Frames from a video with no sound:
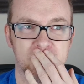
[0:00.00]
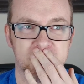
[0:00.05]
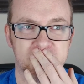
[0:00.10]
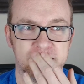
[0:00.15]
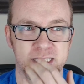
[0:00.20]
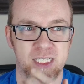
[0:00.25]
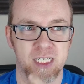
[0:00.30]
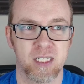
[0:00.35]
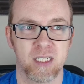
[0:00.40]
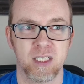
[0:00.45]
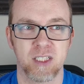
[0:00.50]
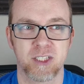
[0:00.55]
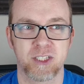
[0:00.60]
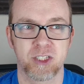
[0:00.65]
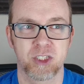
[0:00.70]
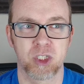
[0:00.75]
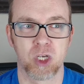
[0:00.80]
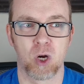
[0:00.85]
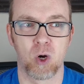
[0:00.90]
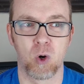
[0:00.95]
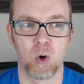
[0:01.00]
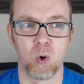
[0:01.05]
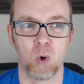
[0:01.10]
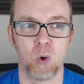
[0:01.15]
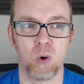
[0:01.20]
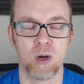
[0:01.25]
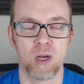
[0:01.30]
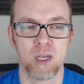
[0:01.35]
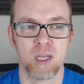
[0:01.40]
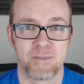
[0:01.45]
still
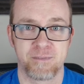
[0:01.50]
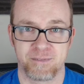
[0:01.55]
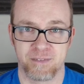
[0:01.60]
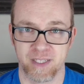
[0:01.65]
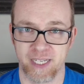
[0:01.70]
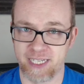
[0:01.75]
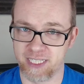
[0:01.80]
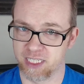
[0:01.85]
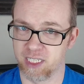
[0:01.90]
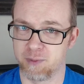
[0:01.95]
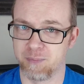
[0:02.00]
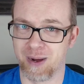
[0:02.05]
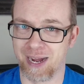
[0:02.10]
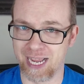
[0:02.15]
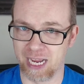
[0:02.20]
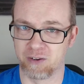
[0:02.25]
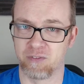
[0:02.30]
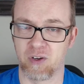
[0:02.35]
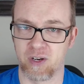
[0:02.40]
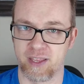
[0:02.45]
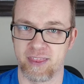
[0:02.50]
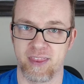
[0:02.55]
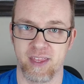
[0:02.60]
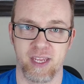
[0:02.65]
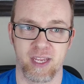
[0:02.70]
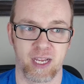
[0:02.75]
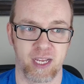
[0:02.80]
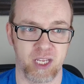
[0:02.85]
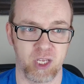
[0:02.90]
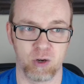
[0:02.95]
so afflicted by
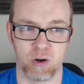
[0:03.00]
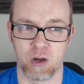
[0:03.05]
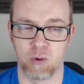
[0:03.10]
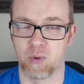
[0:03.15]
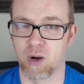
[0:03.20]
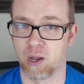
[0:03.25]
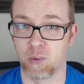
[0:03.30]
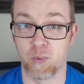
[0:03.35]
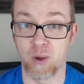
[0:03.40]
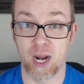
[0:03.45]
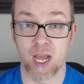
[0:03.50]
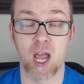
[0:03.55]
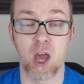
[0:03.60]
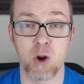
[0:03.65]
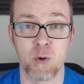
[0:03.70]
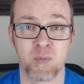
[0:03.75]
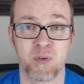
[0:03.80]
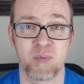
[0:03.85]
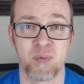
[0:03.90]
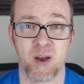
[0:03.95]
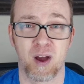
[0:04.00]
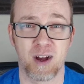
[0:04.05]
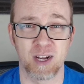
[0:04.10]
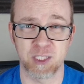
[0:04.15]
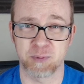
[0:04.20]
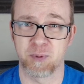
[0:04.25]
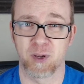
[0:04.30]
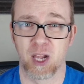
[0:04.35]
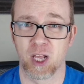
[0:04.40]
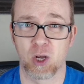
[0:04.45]
everything. When I got home from the
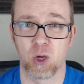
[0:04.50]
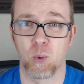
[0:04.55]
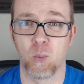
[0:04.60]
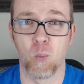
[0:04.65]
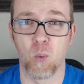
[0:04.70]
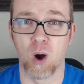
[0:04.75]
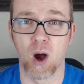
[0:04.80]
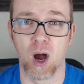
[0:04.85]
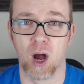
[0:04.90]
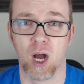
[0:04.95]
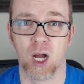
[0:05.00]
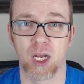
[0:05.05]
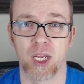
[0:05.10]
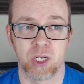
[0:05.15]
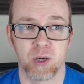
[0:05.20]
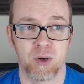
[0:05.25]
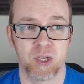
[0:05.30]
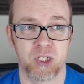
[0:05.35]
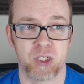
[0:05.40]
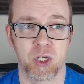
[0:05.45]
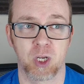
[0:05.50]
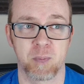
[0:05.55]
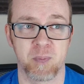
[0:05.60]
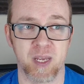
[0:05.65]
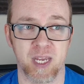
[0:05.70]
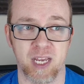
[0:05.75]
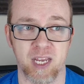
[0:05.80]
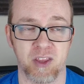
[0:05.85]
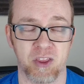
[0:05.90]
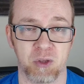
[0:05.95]
hospital, I couldn't walk. It took
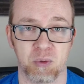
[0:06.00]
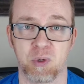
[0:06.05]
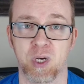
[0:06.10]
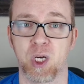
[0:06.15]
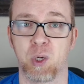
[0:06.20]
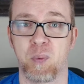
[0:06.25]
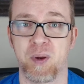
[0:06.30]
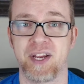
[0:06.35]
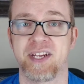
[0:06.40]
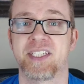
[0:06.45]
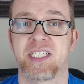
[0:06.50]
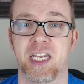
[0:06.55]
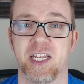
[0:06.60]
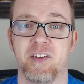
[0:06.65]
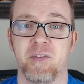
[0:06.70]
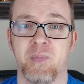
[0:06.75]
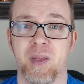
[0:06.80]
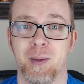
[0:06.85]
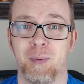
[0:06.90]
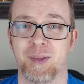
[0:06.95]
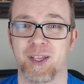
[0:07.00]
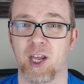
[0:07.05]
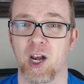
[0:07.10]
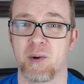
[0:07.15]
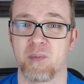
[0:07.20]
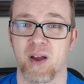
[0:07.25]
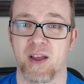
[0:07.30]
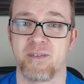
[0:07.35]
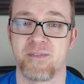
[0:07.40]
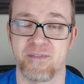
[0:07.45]
me 3 weeks to even be able to get
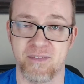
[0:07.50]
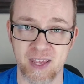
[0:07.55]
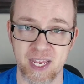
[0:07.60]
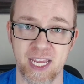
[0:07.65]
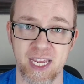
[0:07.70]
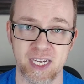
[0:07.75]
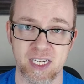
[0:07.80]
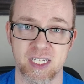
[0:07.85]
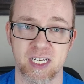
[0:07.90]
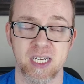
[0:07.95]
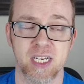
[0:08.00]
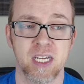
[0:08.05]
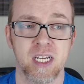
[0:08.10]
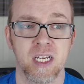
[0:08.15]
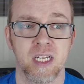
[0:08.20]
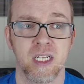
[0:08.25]
on my feet,